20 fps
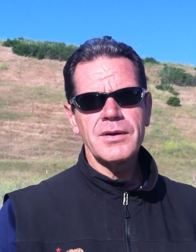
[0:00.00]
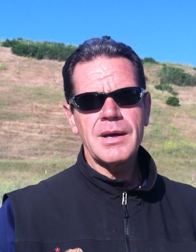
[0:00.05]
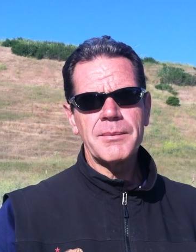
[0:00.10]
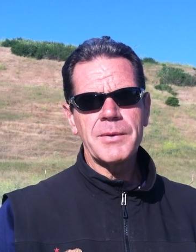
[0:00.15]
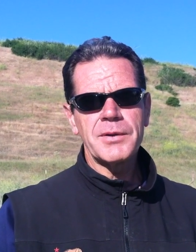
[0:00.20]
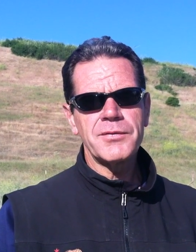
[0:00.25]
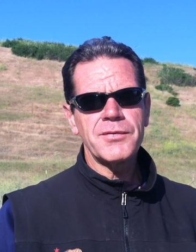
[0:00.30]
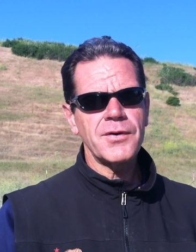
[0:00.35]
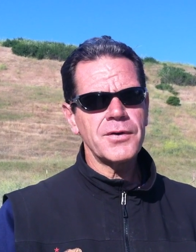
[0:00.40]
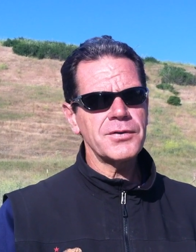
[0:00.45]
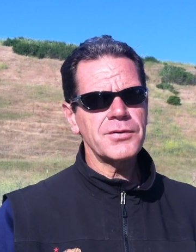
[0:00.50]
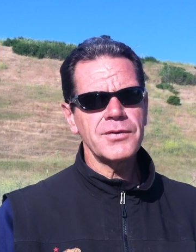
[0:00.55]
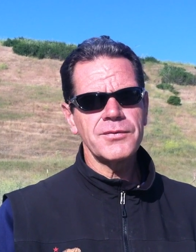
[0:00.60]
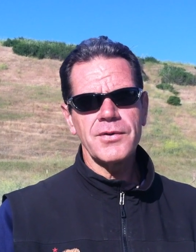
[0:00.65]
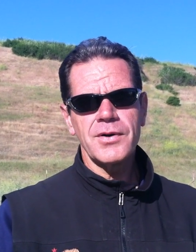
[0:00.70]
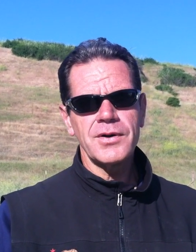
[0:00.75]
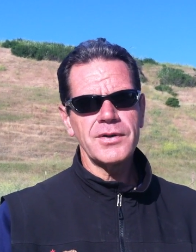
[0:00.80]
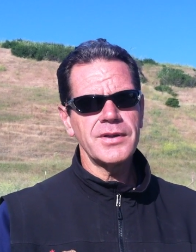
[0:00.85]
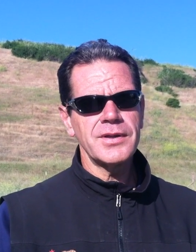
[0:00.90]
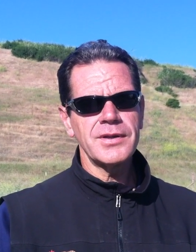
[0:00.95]
I mean, first of
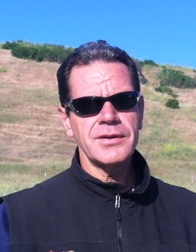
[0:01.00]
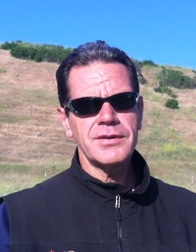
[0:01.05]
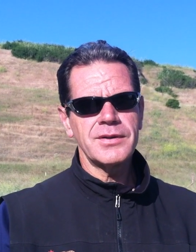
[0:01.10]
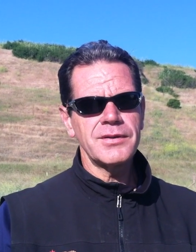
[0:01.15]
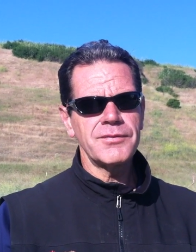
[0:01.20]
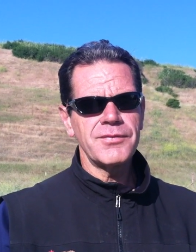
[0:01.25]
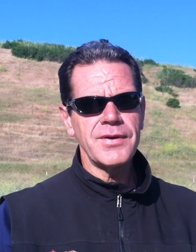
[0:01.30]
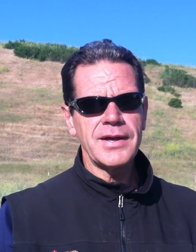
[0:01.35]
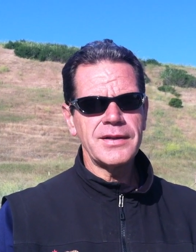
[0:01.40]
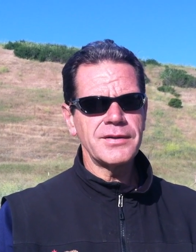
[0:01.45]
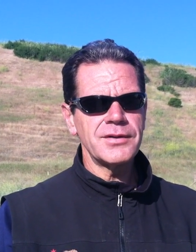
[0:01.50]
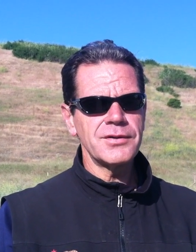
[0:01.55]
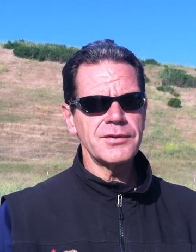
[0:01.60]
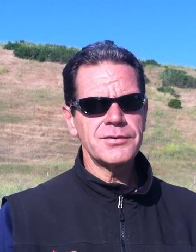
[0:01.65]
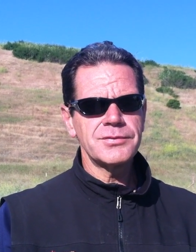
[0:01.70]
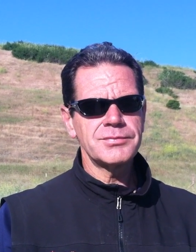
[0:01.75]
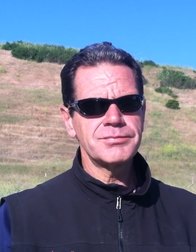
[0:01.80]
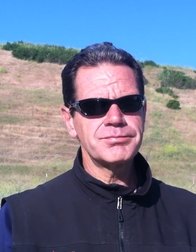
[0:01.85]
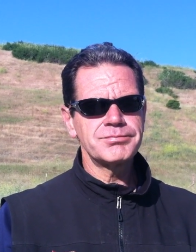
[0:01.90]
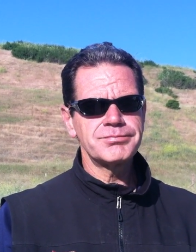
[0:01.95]
all, the, the
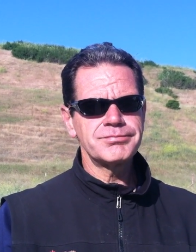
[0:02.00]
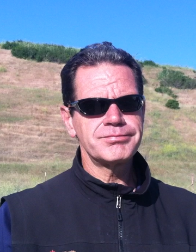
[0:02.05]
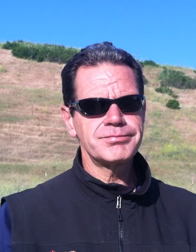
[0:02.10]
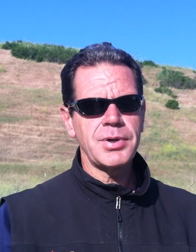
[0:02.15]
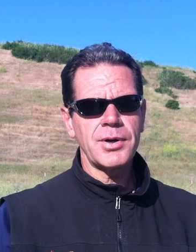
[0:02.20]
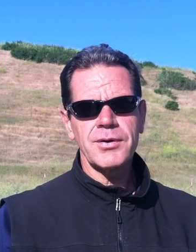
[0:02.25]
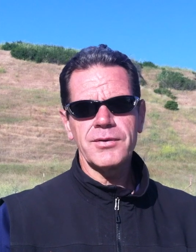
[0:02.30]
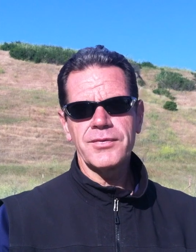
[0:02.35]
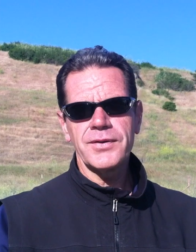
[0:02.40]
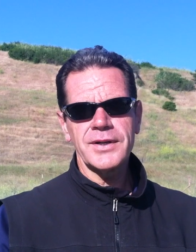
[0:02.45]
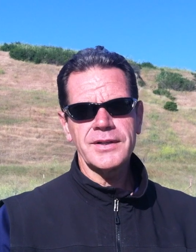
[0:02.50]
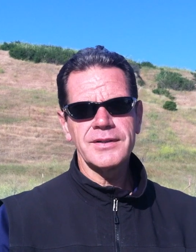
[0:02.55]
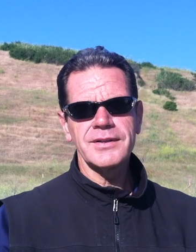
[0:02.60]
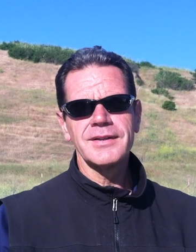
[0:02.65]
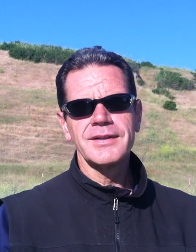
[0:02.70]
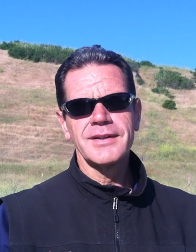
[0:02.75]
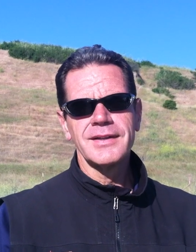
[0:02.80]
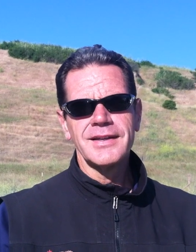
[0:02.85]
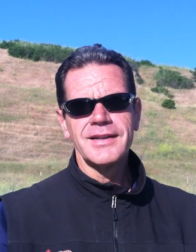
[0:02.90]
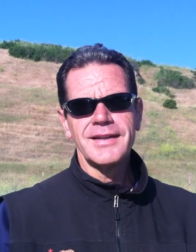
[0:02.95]
venue's perfect,
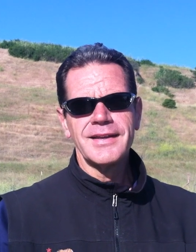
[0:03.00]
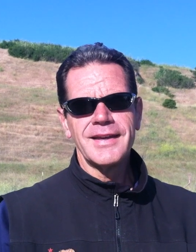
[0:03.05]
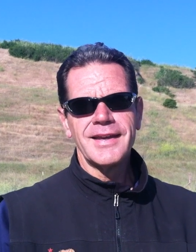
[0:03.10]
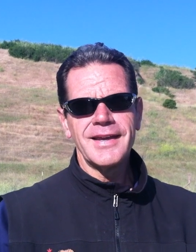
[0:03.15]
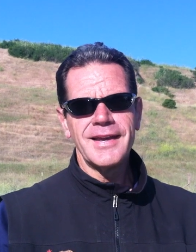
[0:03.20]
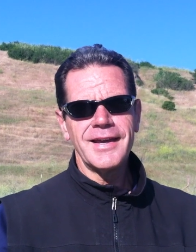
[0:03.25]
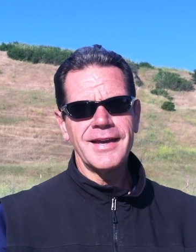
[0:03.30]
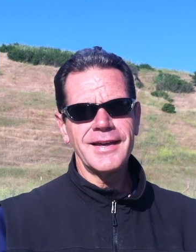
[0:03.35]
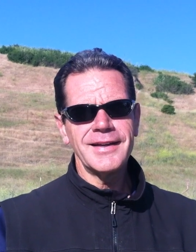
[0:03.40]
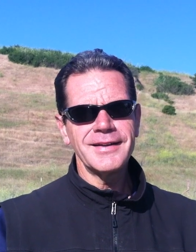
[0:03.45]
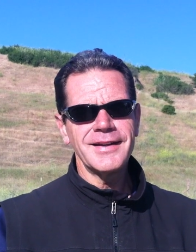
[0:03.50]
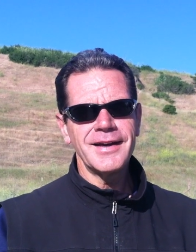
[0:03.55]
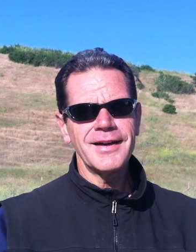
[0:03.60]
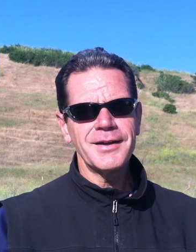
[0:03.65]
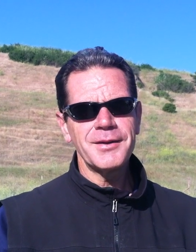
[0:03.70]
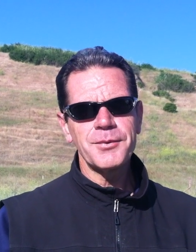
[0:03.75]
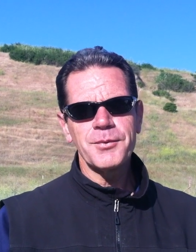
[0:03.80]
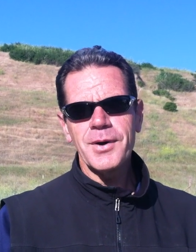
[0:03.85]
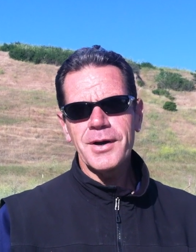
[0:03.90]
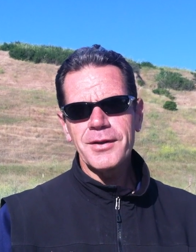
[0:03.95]
and
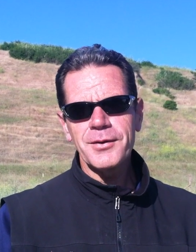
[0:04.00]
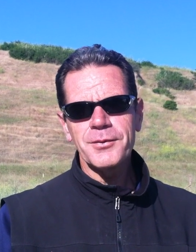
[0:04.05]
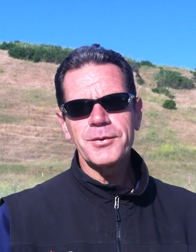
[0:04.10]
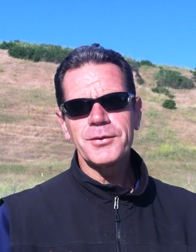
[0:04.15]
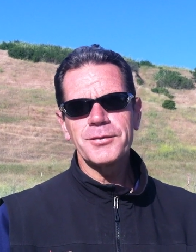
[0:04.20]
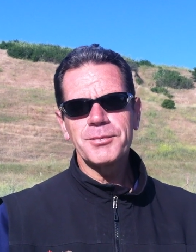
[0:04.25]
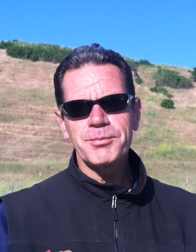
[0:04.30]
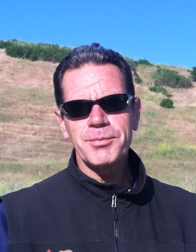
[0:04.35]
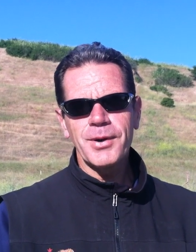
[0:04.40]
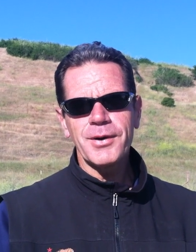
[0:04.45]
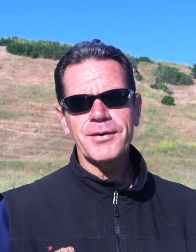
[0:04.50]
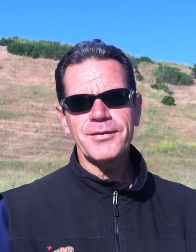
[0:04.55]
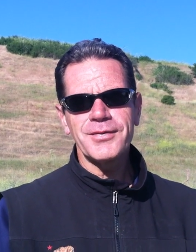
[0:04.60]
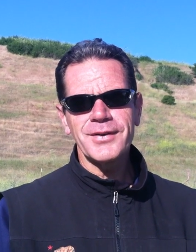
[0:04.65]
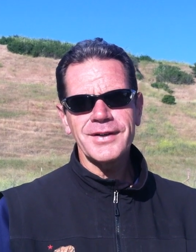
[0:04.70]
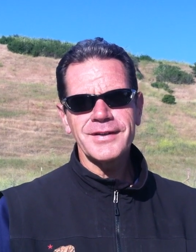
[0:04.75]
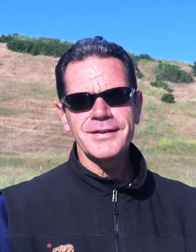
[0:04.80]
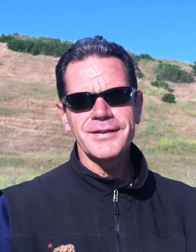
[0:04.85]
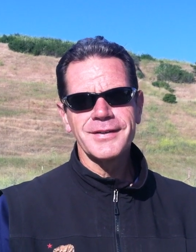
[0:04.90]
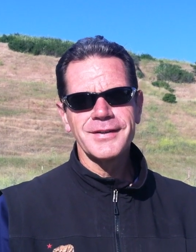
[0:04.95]
uh, the weather was
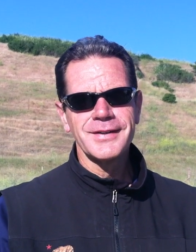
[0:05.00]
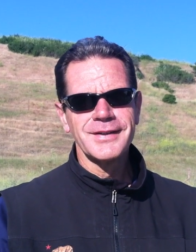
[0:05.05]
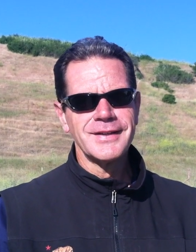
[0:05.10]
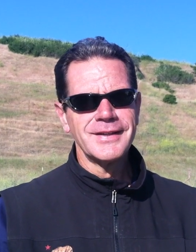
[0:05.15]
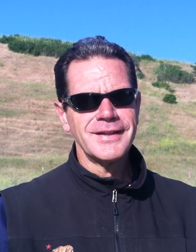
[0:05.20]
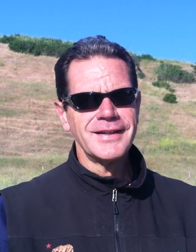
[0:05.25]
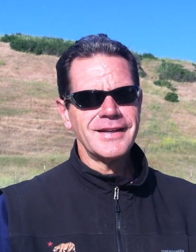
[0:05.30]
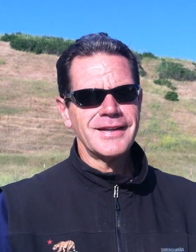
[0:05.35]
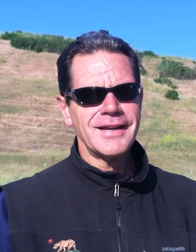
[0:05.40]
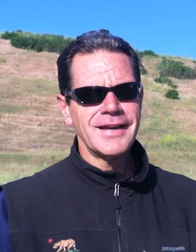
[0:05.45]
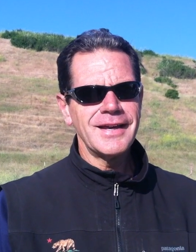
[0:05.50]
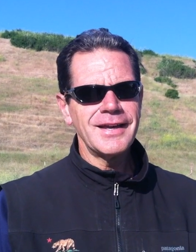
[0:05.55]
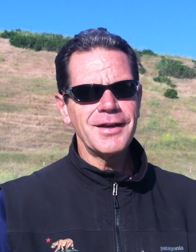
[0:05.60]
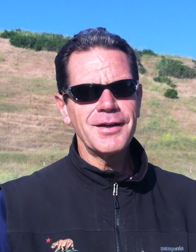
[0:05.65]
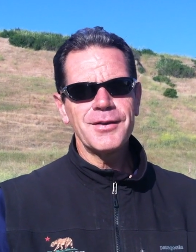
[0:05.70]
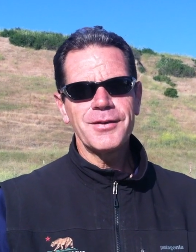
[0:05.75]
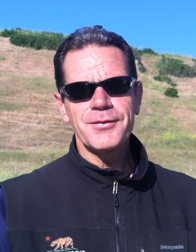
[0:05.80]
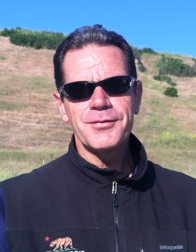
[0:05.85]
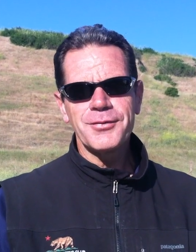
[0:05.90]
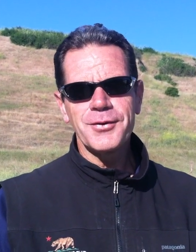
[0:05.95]
perfect,
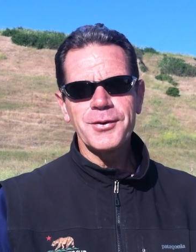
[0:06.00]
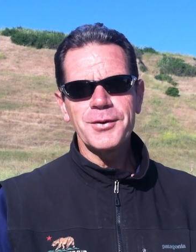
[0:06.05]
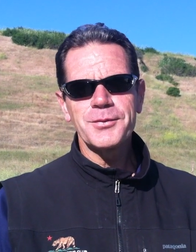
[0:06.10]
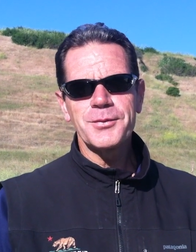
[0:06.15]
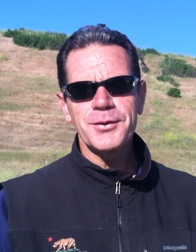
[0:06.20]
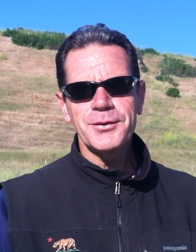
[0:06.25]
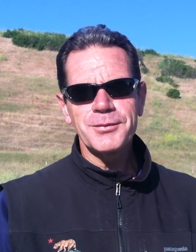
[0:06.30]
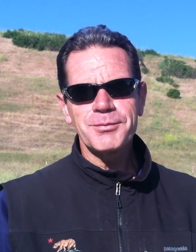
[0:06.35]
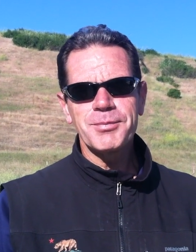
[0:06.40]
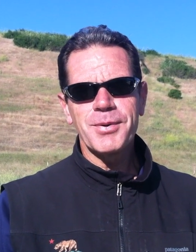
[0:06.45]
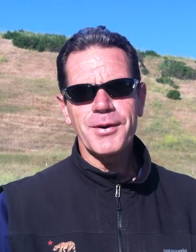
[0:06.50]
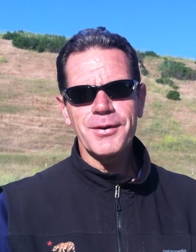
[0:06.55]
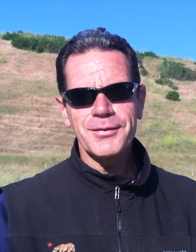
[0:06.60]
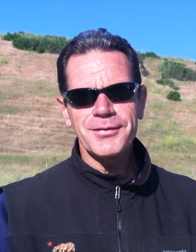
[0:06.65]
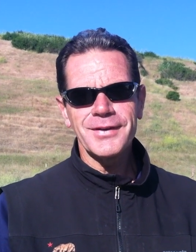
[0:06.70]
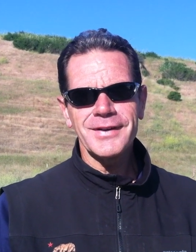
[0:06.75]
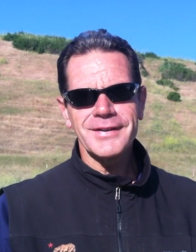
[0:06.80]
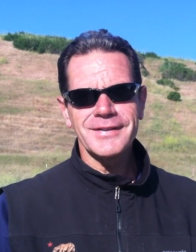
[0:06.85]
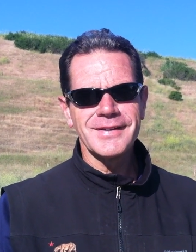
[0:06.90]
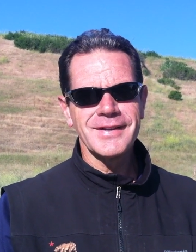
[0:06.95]
uh, the food was
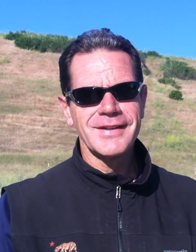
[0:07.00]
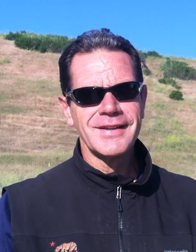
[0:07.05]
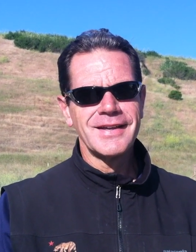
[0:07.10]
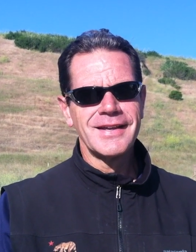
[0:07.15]
perfect,